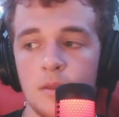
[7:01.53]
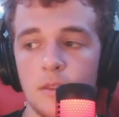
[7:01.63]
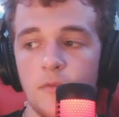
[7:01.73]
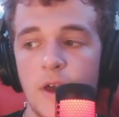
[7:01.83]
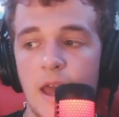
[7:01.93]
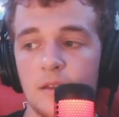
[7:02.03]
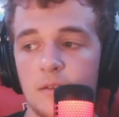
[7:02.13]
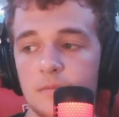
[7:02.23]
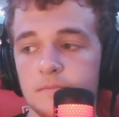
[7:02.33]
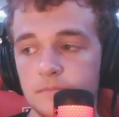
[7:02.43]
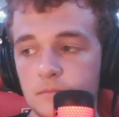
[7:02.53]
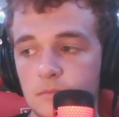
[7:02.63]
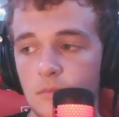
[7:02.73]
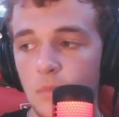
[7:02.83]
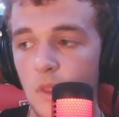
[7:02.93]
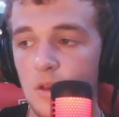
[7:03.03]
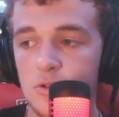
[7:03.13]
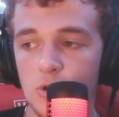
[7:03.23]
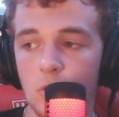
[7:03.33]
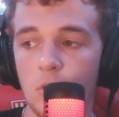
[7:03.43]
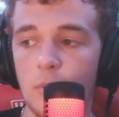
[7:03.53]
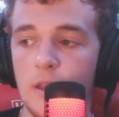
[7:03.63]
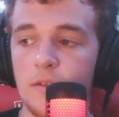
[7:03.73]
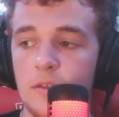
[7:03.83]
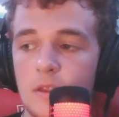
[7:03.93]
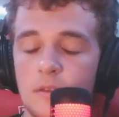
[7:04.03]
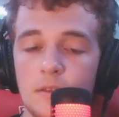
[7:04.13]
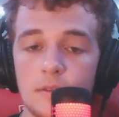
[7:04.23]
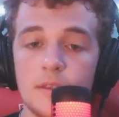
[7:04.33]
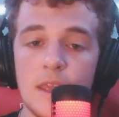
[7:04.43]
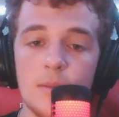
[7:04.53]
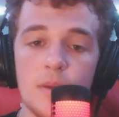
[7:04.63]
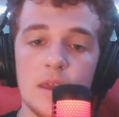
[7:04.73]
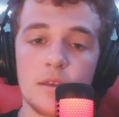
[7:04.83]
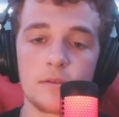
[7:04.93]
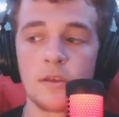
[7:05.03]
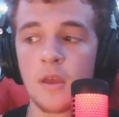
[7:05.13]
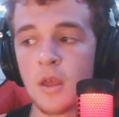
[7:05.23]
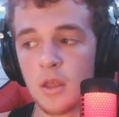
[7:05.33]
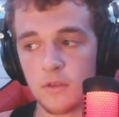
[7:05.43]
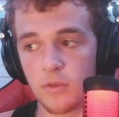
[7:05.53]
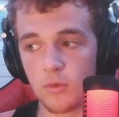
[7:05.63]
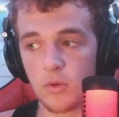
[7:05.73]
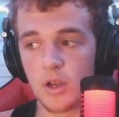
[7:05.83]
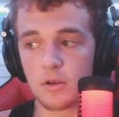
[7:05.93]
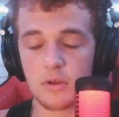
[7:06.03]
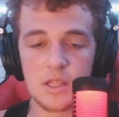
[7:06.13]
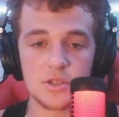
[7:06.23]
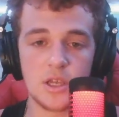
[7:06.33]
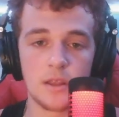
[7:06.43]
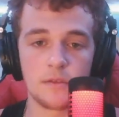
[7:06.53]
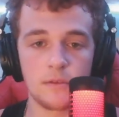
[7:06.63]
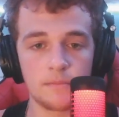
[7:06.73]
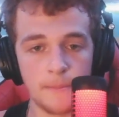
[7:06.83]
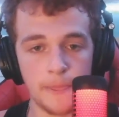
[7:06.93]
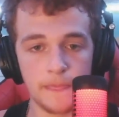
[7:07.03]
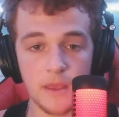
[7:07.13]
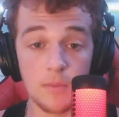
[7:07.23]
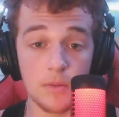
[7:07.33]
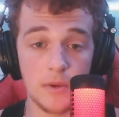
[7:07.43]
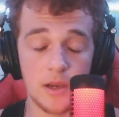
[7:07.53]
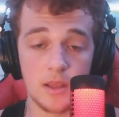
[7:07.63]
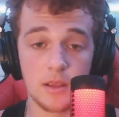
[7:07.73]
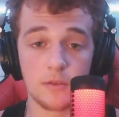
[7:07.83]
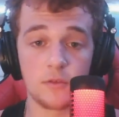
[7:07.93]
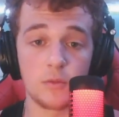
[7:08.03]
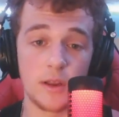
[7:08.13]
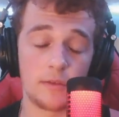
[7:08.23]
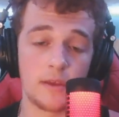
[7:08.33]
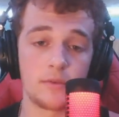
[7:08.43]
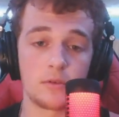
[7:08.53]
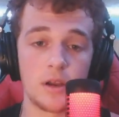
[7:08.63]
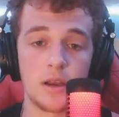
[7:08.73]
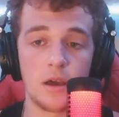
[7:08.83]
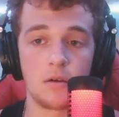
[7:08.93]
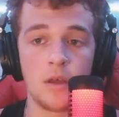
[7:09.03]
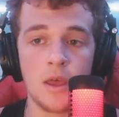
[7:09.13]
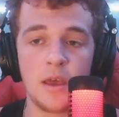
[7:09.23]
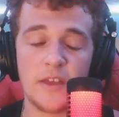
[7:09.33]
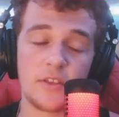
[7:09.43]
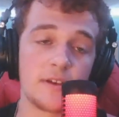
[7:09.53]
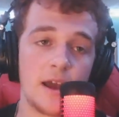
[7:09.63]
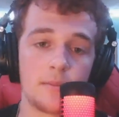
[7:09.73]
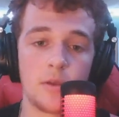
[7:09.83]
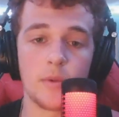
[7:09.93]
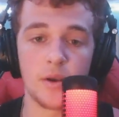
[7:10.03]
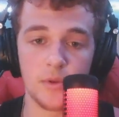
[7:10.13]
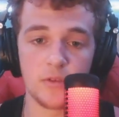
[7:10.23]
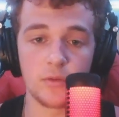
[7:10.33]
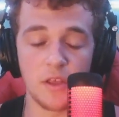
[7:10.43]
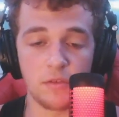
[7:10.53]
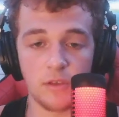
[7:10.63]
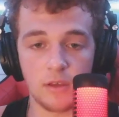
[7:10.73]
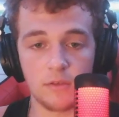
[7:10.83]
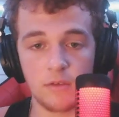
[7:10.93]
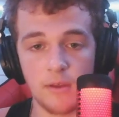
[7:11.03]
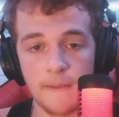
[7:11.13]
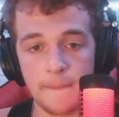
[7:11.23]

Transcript: The facts. Jorobe has sent DPs to underage kids. Keep in mind, he is 27 right now. At the time, he might have been 26.